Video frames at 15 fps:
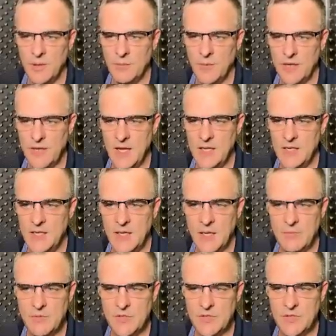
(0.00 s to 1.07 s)
But again, here
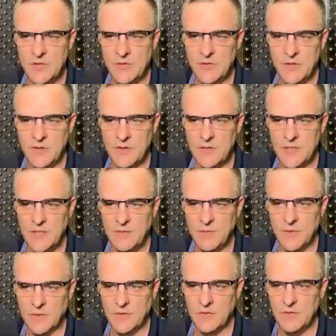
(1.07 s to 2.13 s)
I'm just using the
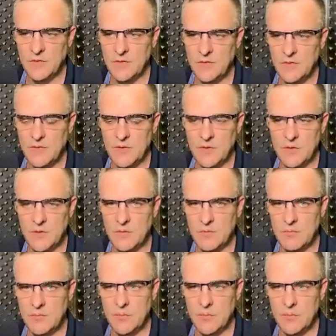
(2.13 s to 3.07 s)
defaults to